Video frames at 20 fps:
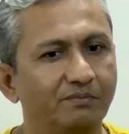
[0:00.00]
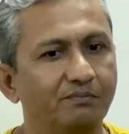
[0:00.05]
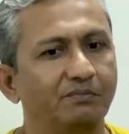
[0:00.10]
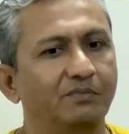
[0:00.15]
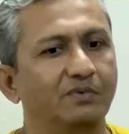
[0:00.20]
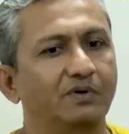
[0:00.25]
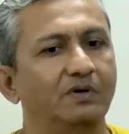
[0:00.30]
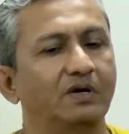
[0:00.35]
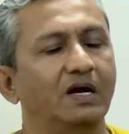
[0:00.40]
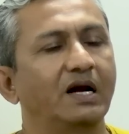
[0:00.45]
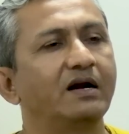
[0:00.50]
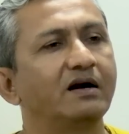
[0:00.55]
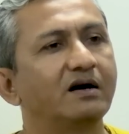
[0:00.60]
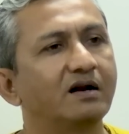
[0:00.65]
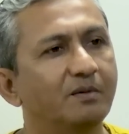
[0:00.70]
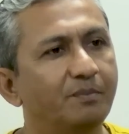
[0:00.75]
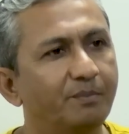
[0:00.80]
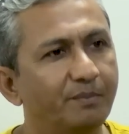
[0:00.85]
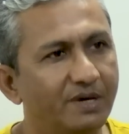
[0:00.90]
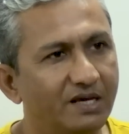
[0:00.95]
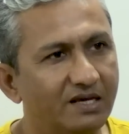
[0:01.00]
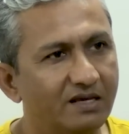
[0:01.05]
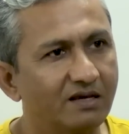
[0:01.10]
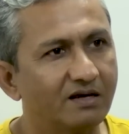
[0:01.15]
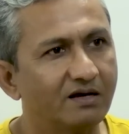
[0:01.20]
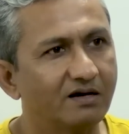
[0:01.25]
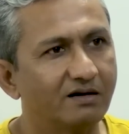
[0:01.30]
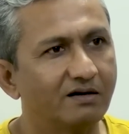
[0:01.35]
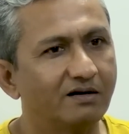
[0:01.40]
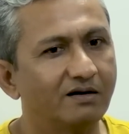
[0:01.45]
ended up
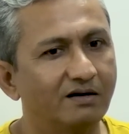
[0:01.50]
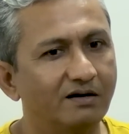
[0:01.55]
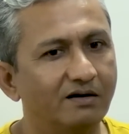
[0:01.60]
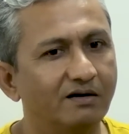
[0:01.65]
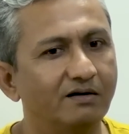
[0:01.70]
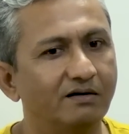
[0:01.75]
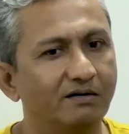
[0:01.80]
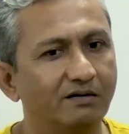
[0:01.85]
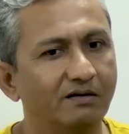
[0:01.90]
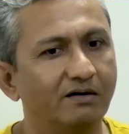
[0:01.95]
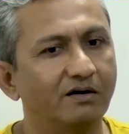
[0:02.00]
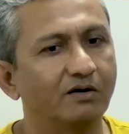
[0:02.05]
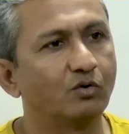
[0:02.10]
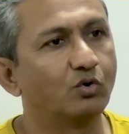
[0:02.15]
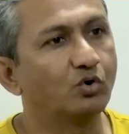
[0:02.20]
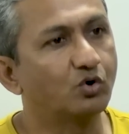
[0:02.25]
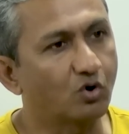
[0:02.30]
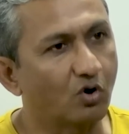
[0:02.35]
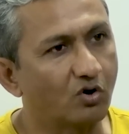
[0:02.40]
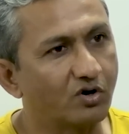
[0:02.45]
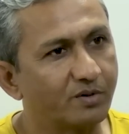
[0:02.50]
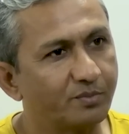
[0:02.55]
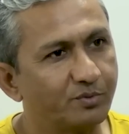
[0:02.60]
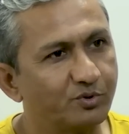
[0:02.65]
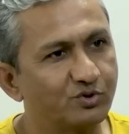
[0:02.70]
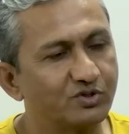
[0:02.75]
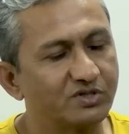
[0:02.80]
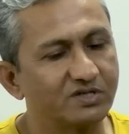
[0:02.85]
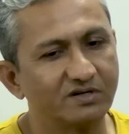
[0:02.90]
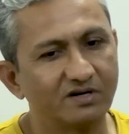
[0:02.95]
making a good
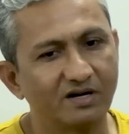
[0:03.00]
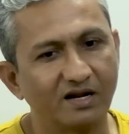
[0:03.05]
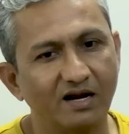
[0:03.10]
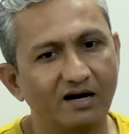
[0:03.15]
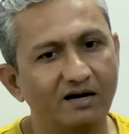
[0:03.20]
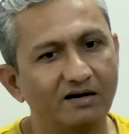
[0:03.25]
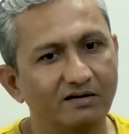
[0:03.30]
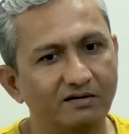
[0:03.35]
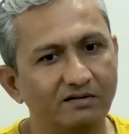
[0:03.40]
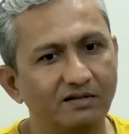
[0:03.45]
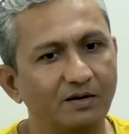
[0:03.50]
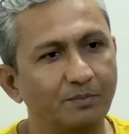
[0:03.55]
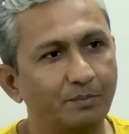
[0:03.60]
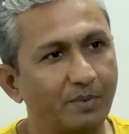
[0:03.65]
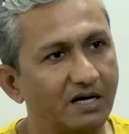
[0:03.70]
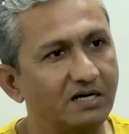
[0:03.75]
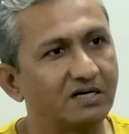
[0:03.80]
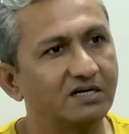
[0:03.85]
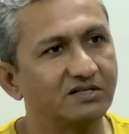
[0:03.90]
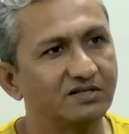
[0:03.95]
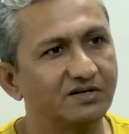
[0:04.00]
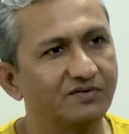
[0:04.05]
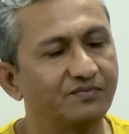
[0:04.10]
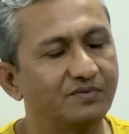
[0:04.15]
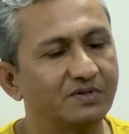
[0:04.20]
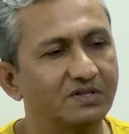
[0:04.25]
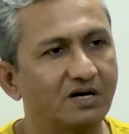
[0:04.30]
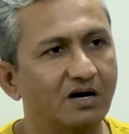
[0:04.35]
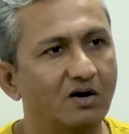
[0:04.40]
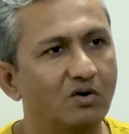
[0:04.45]
contribution, and that partnership
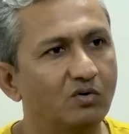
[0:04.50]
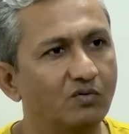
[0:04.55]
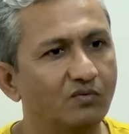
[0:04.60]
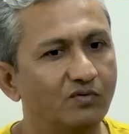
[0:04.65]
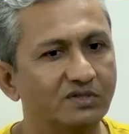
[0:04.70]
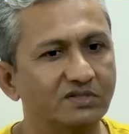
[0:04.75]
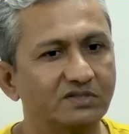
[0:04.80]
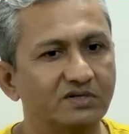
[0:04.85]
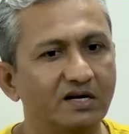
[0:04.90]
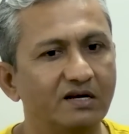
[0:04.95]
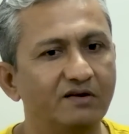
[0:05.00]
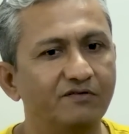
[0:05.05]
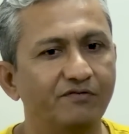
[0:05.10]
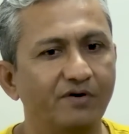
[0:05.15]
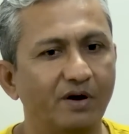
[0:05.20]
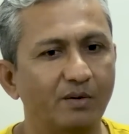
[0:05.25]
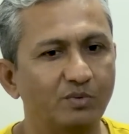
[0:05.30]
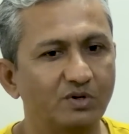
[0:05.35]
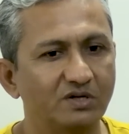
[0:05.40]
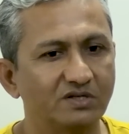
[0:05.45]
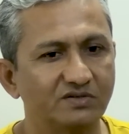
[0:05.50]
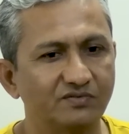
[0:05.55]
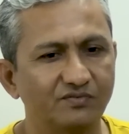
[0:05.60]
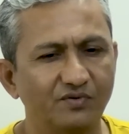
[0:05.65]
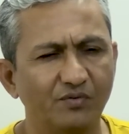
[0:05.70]
with Rahul was really fabulous.